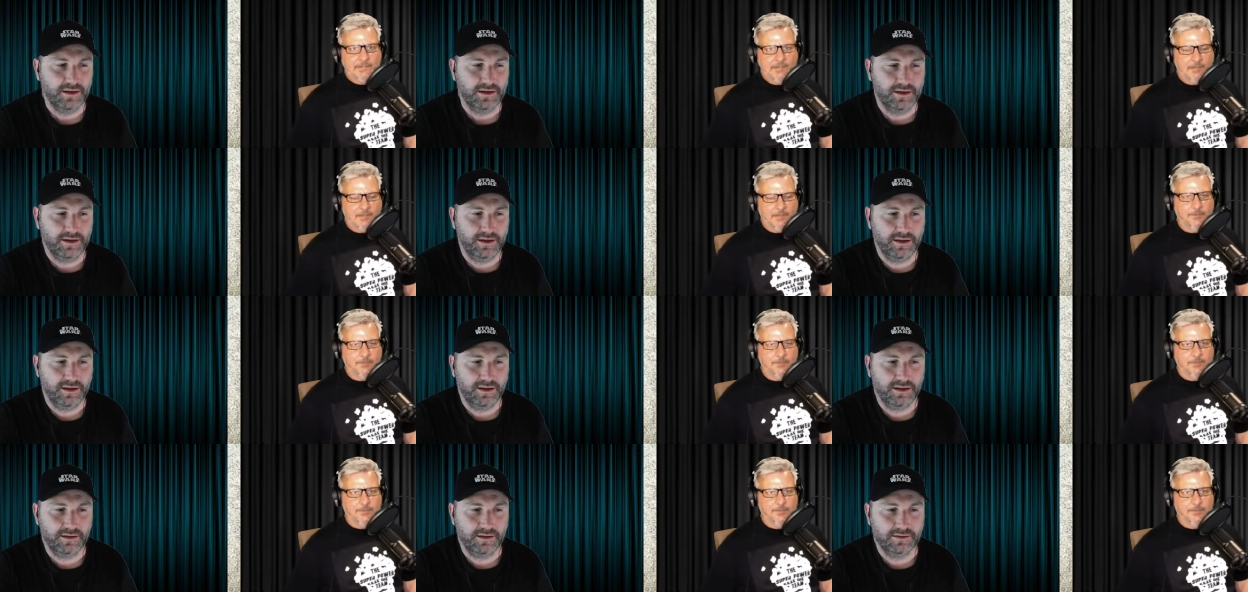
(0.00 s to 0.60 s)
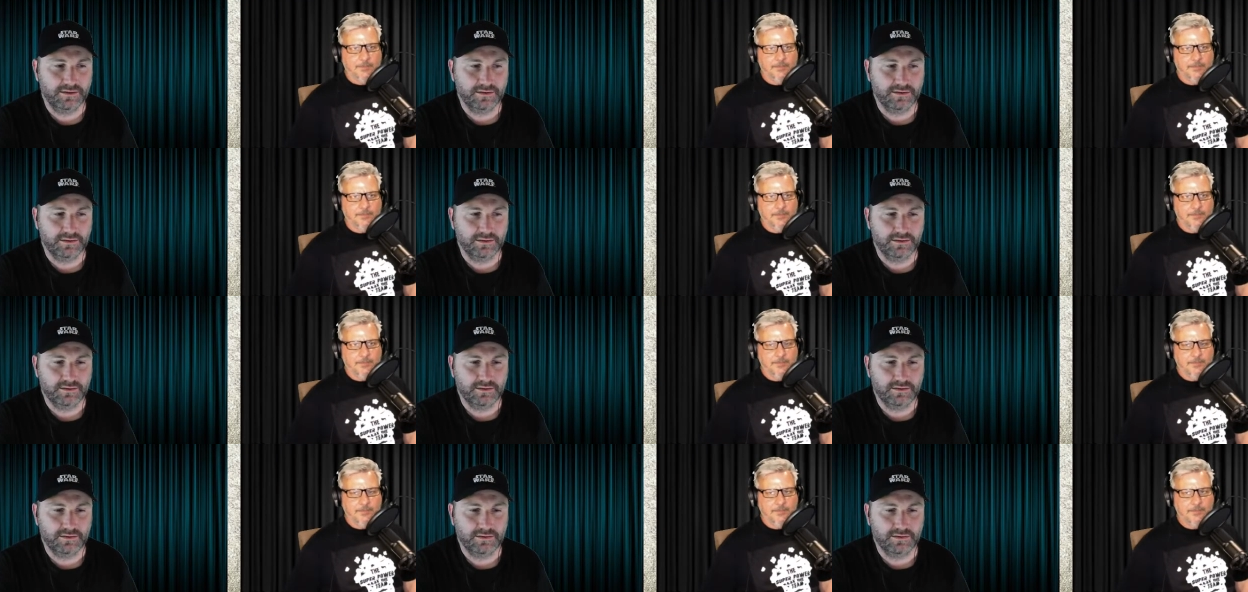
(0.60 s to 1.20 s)
Speaker 1: yeah. and
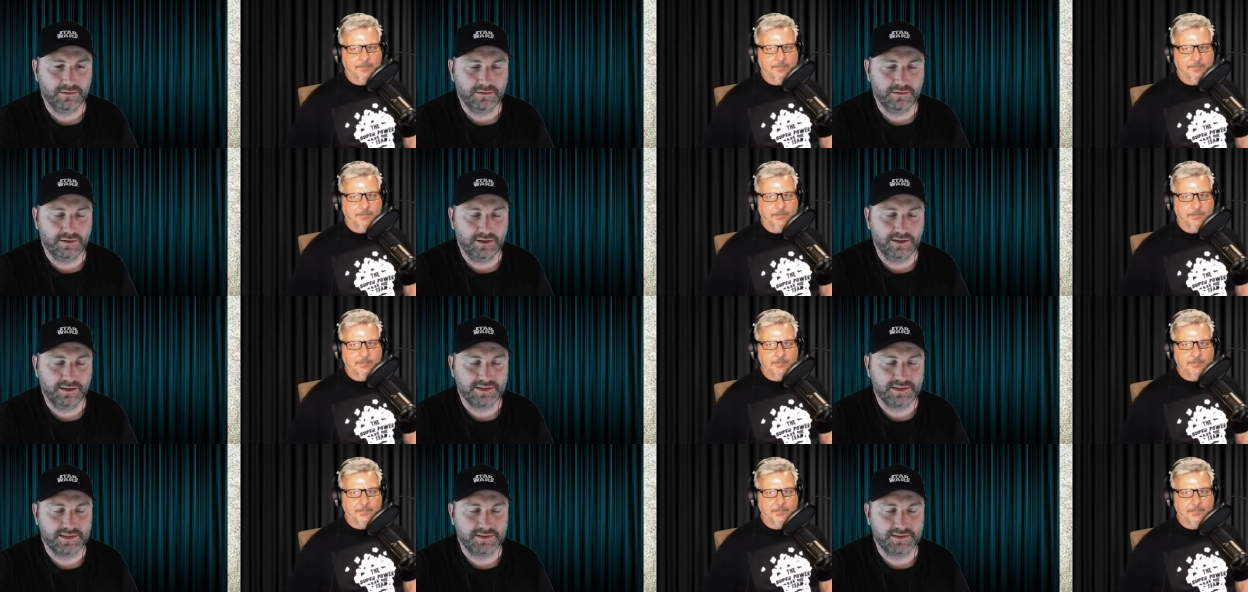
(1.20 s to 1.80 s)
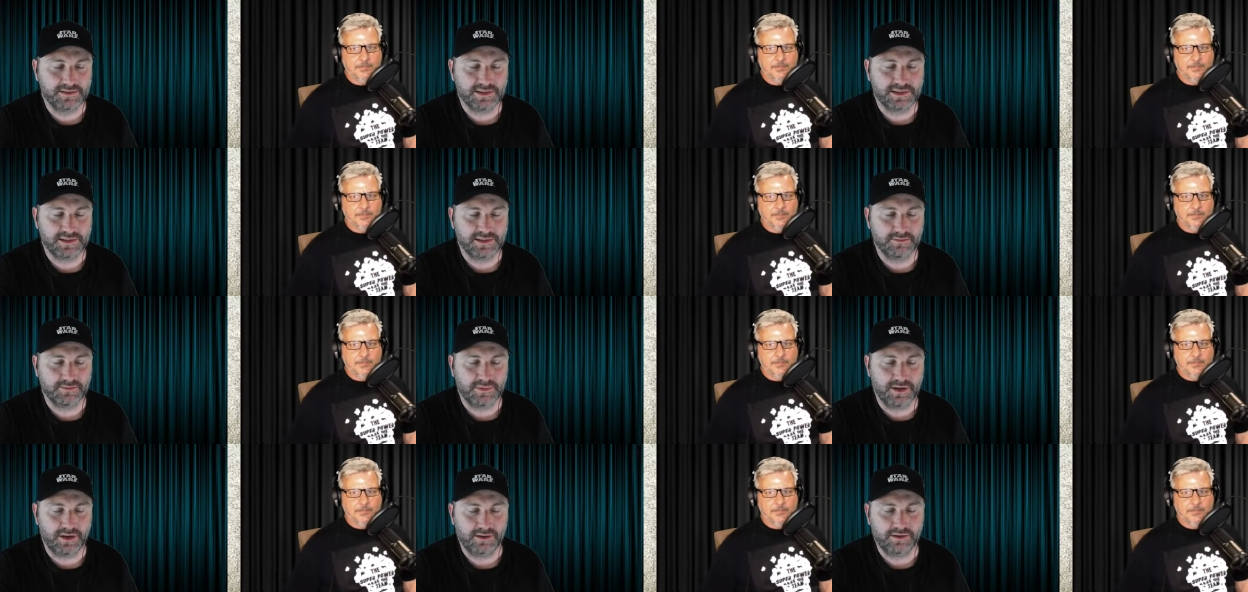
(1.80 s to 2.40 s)
it's just
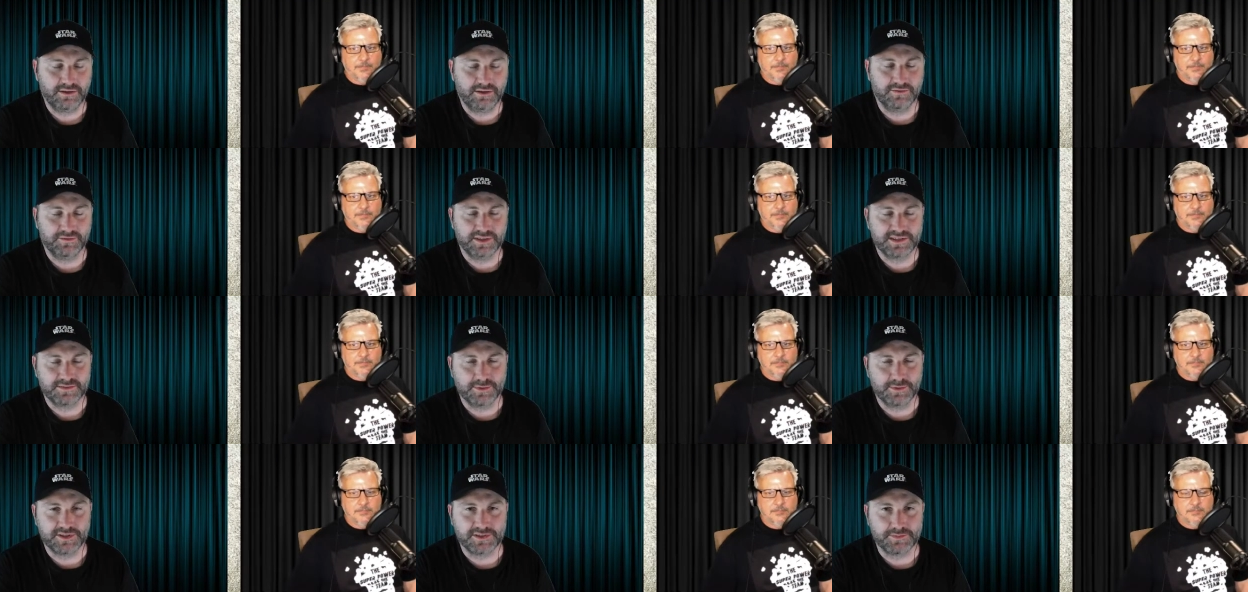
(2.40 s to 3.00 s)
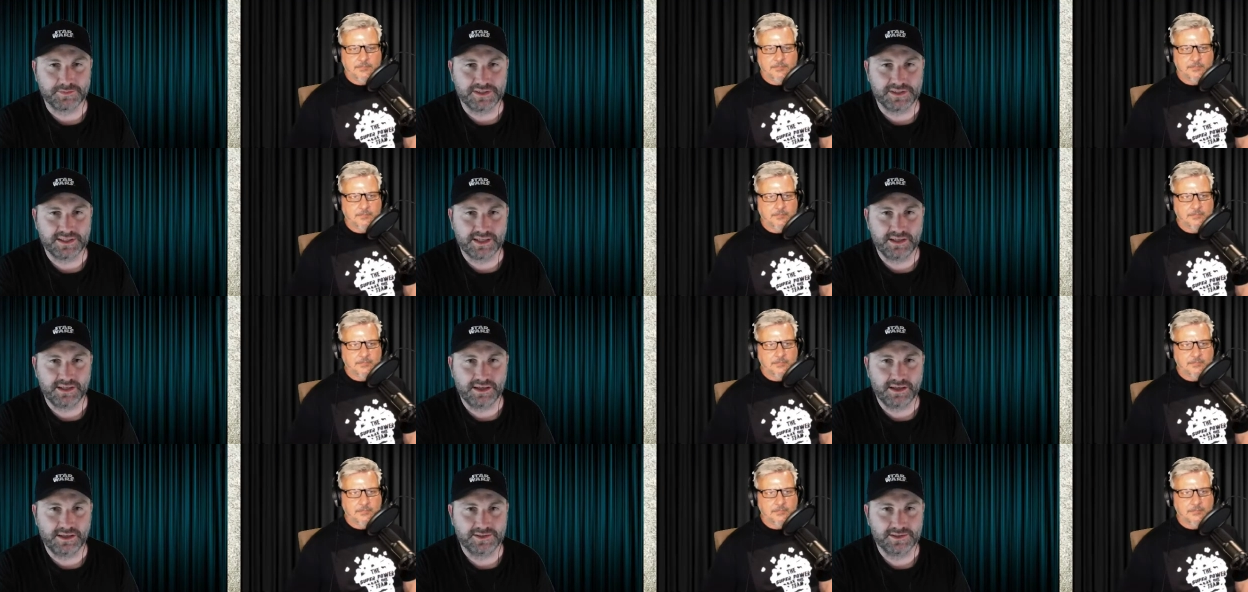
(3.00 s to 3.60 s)
about I don't know if they're supposed to be
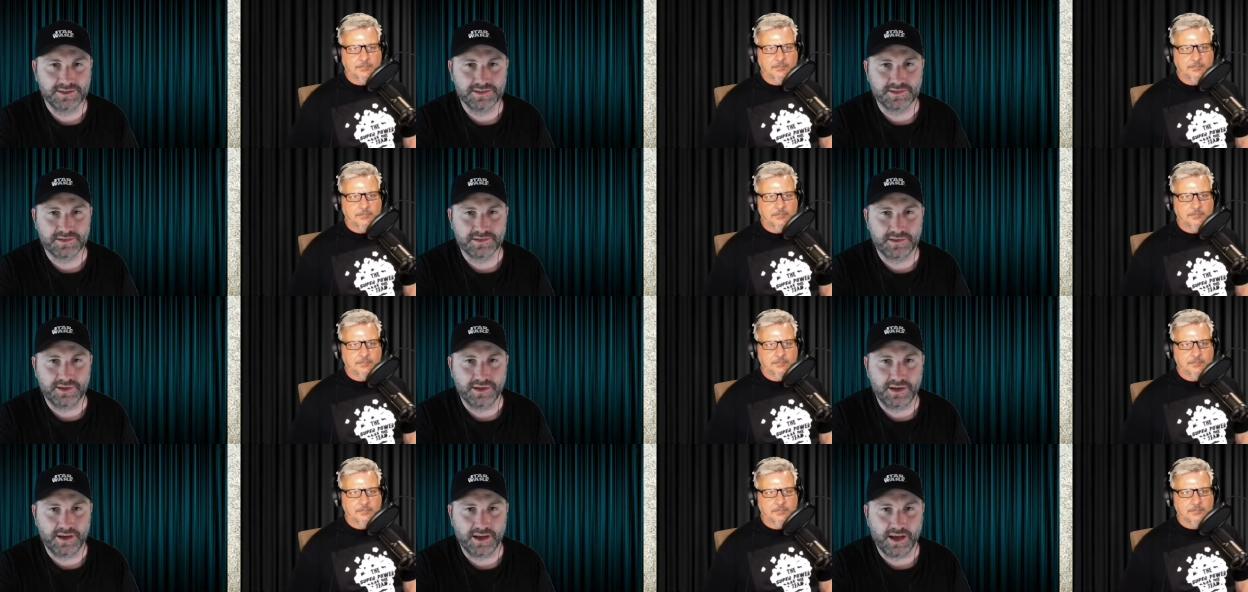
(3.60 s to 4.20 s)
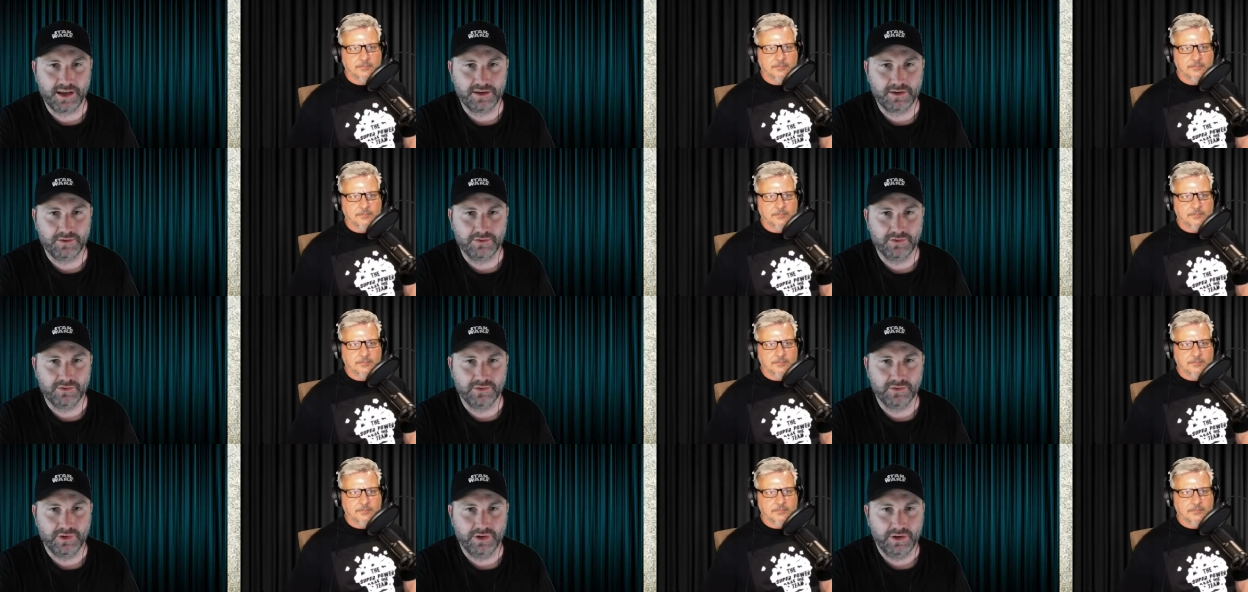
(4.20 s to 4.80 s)
teenagers or young
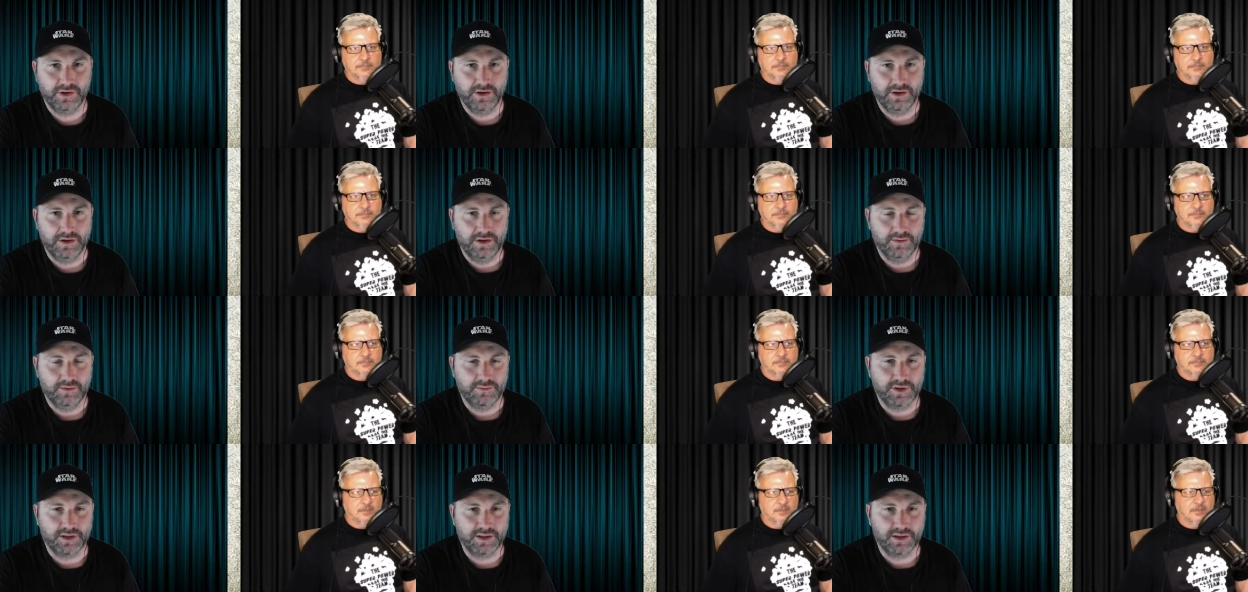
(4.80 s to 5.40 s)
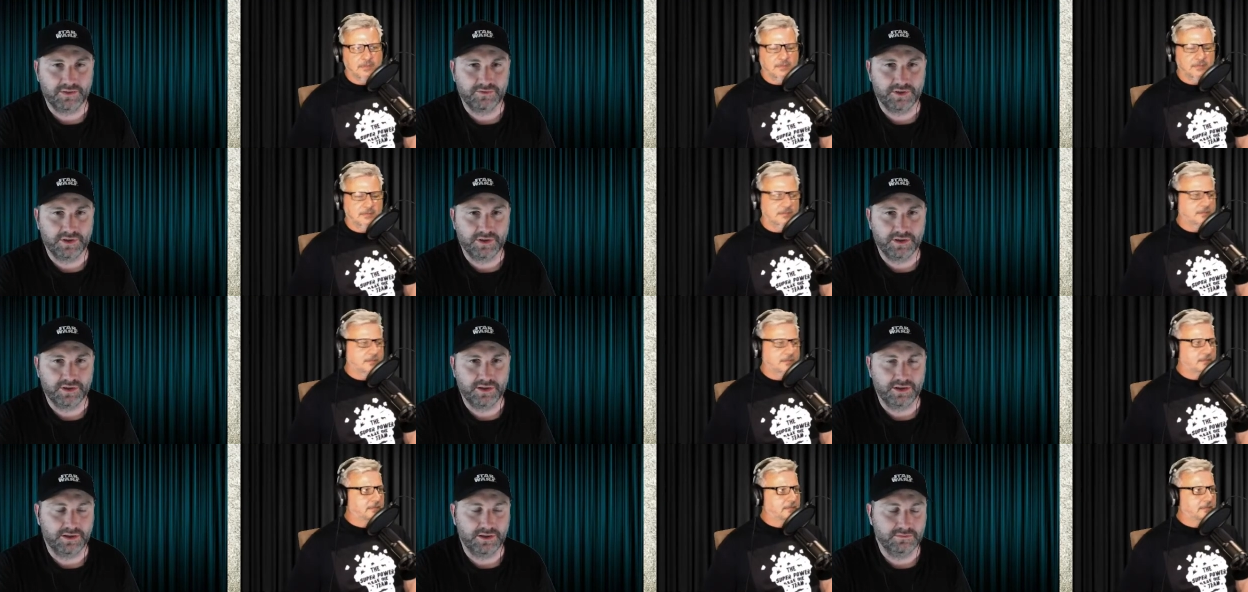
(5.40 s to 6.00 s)
adults, but they've
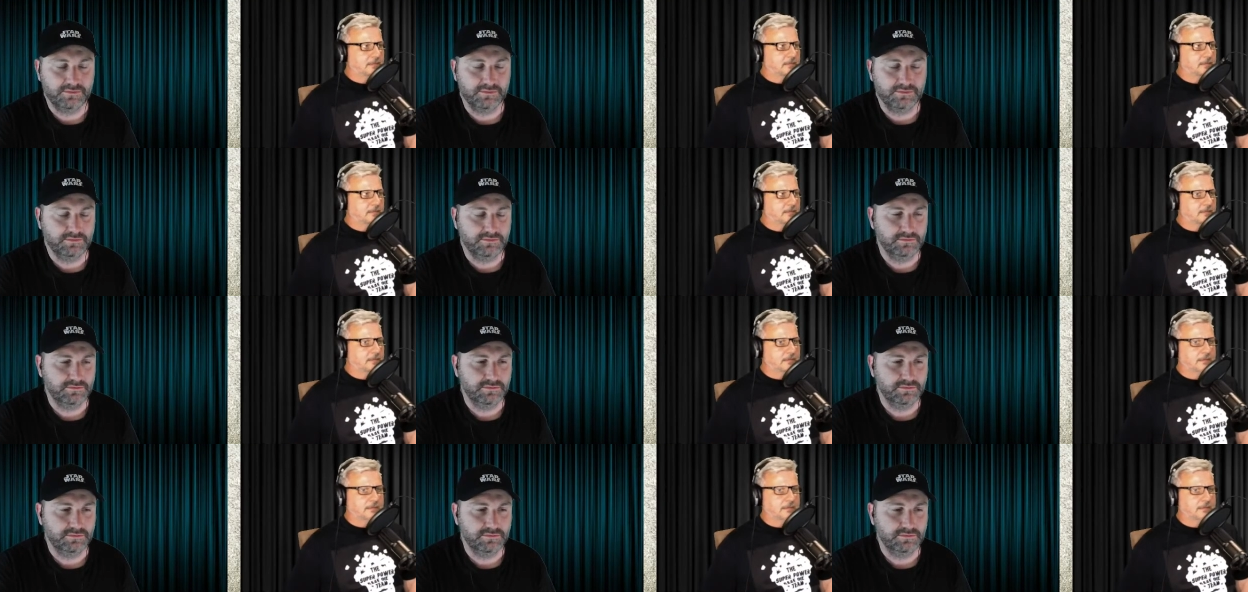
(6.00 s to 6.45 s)
got um,